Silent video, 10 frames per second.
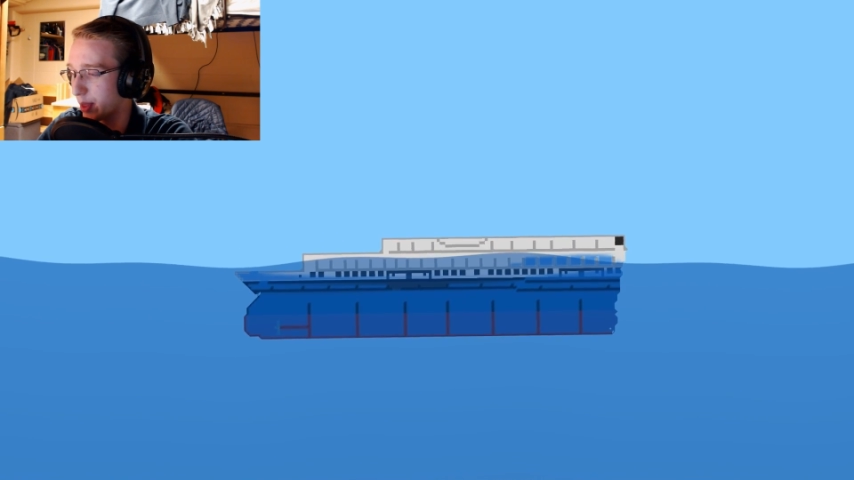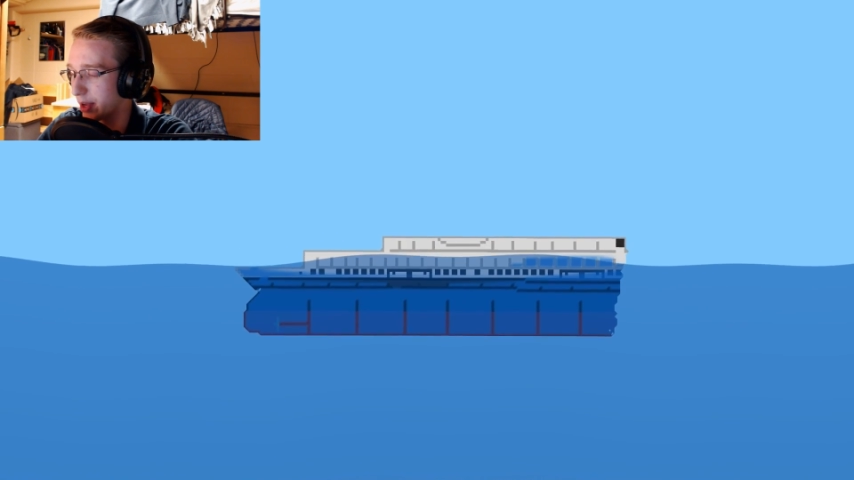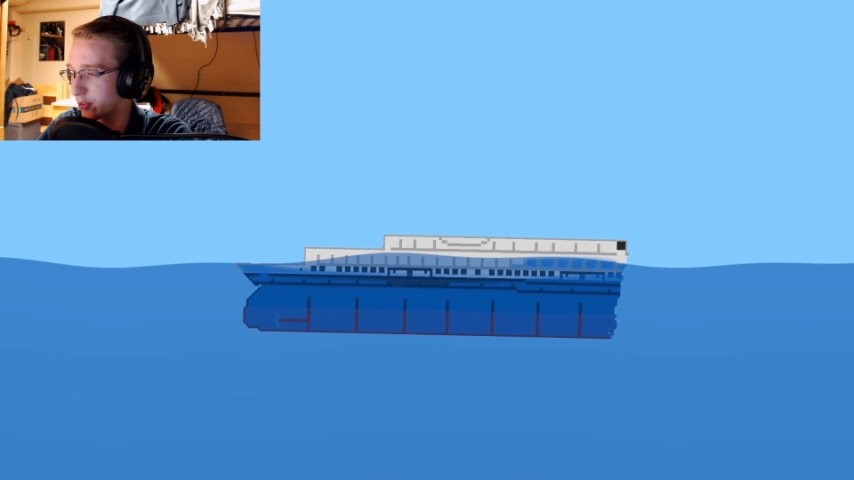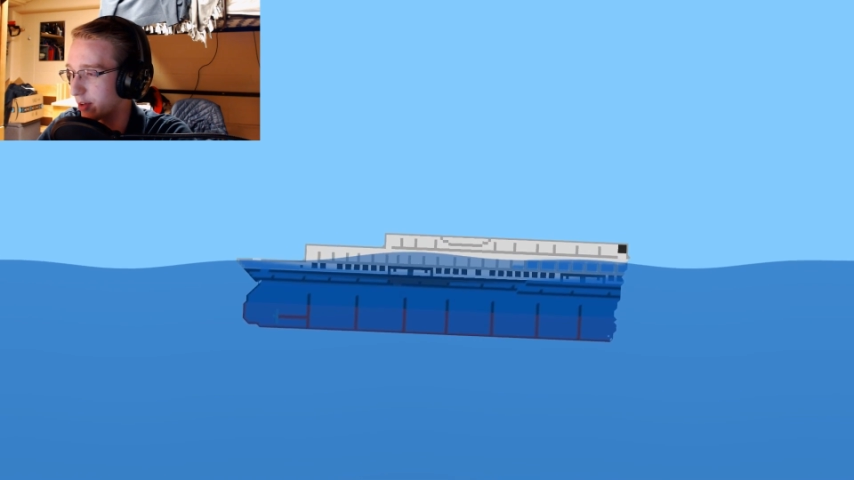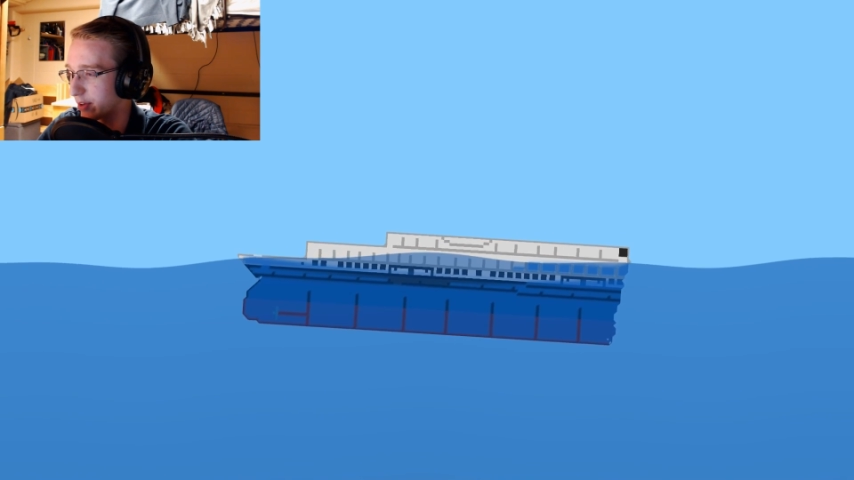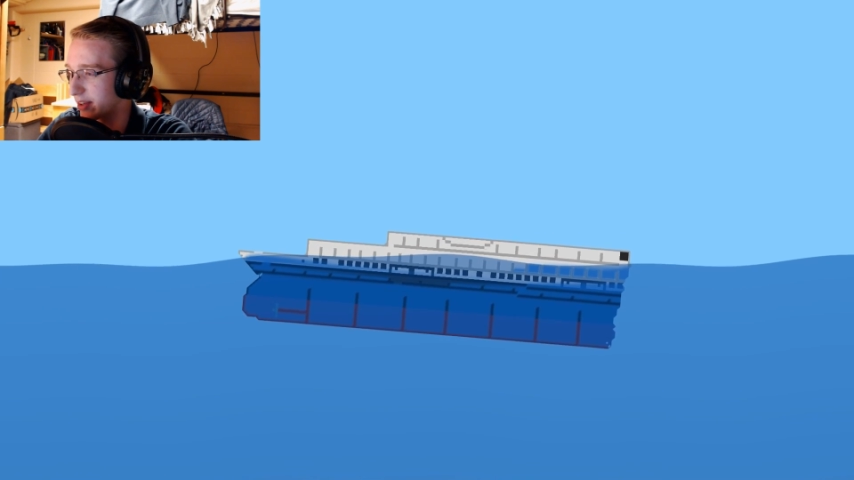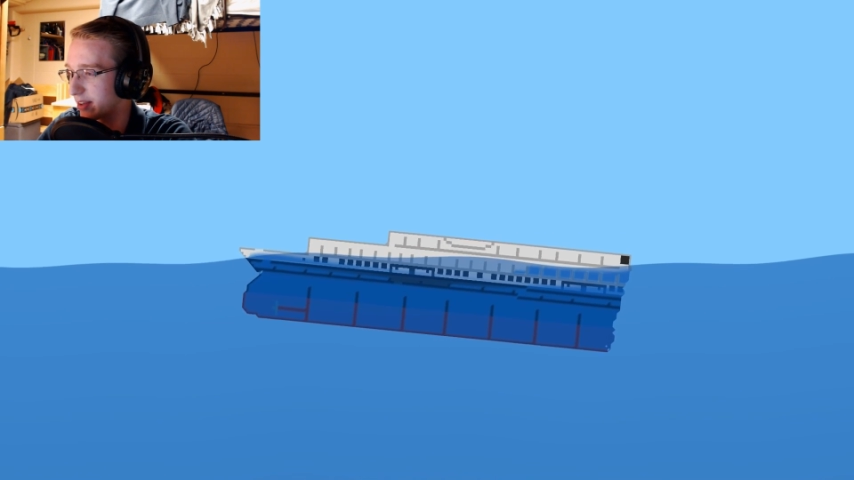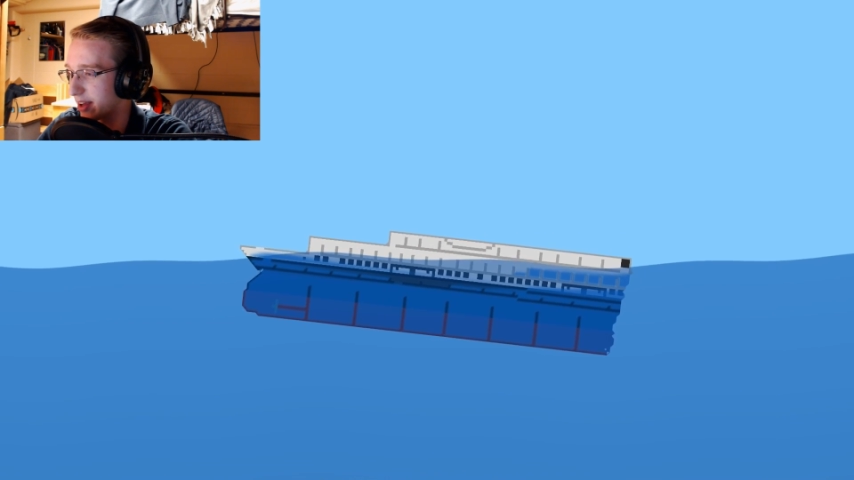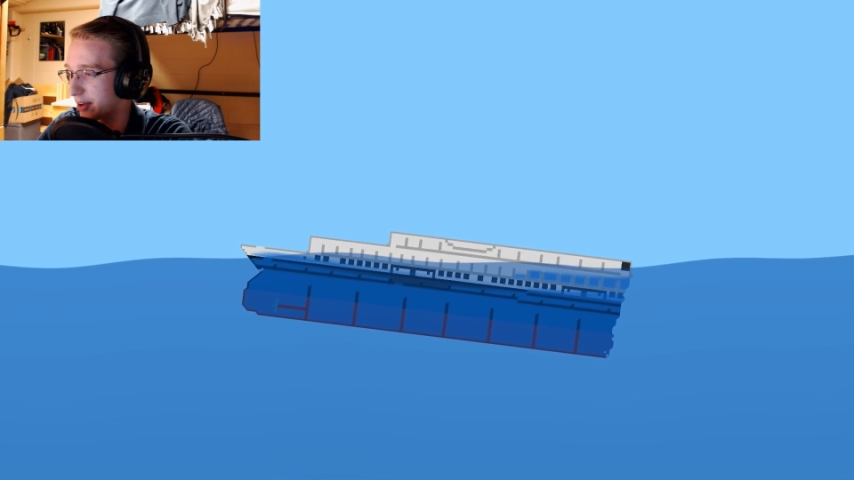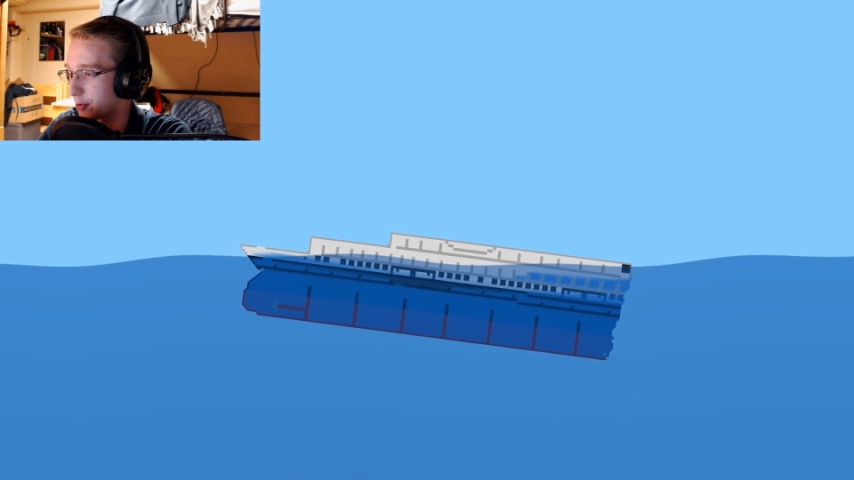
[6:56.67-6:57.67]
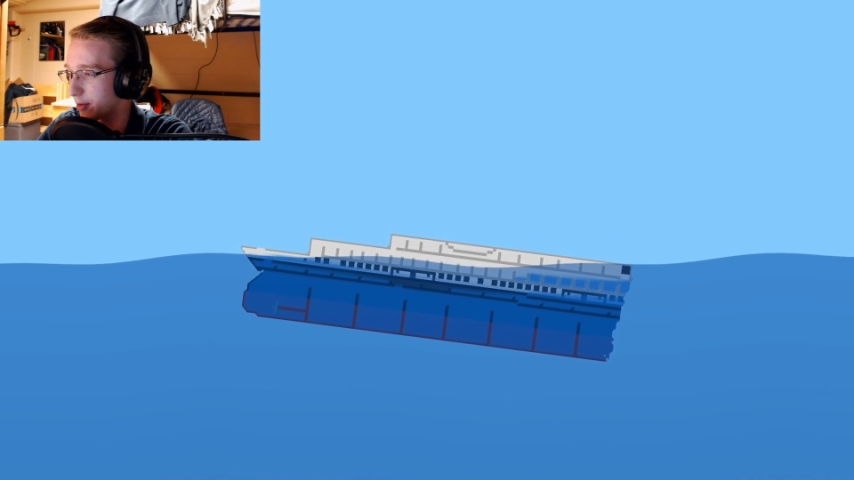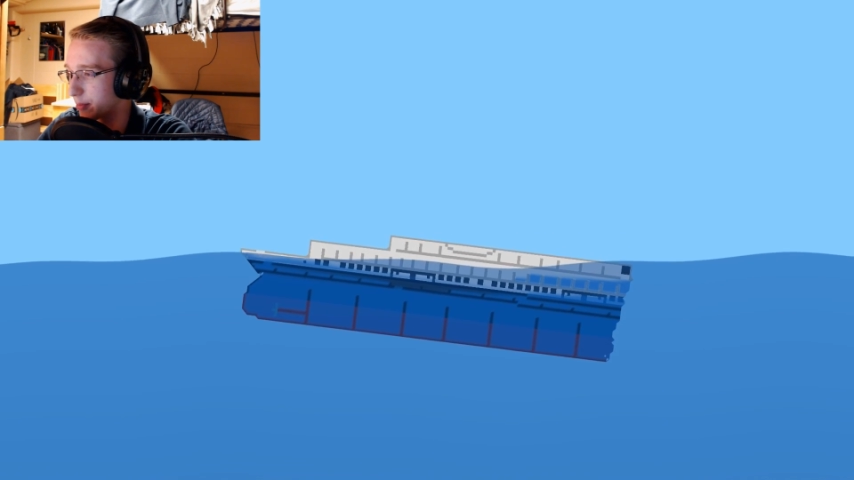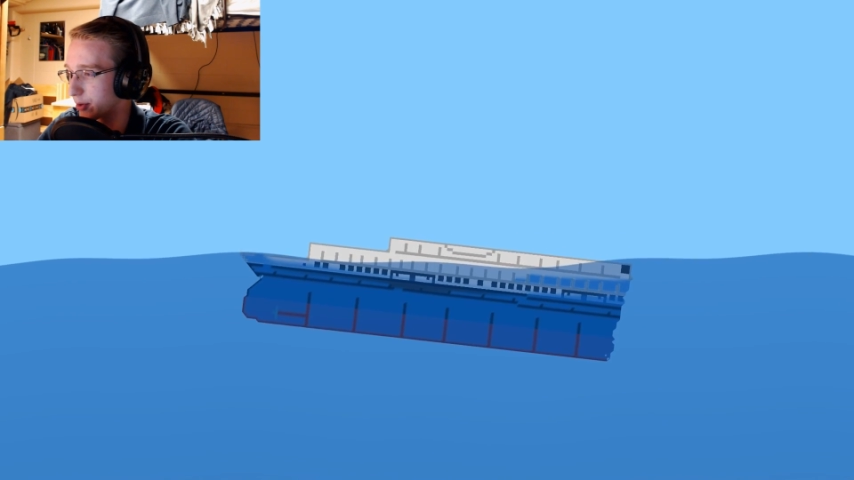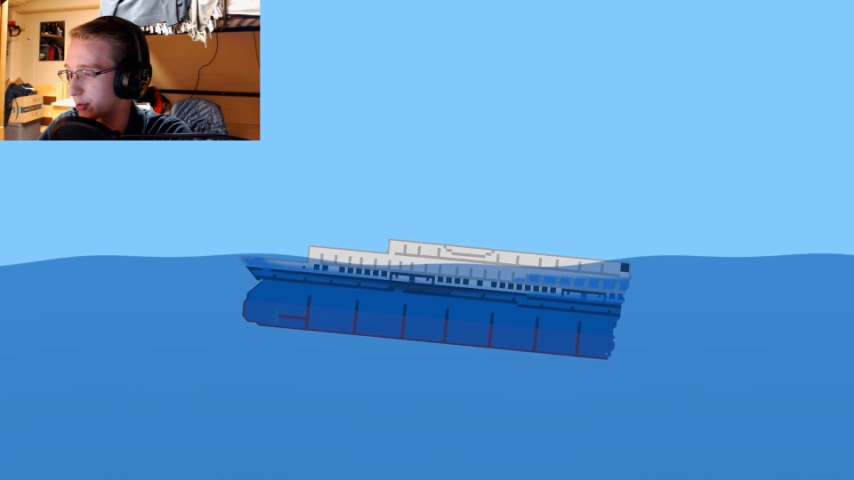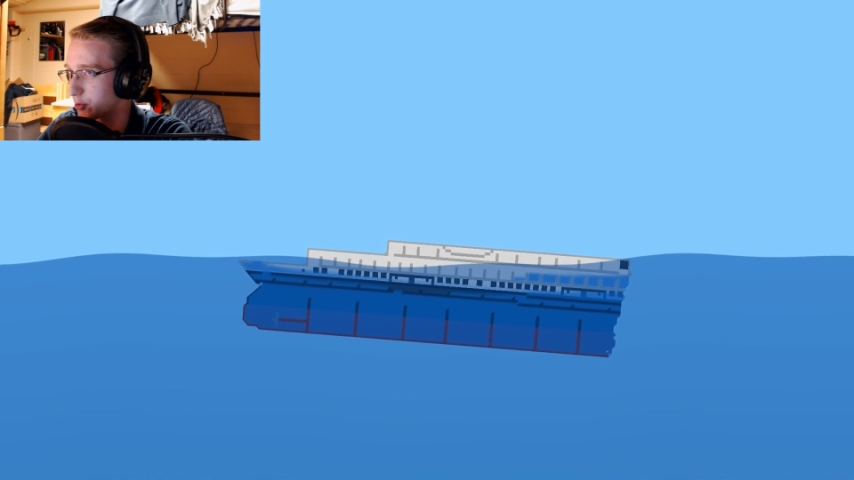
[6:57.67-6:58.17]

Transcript: Thanksgiving, November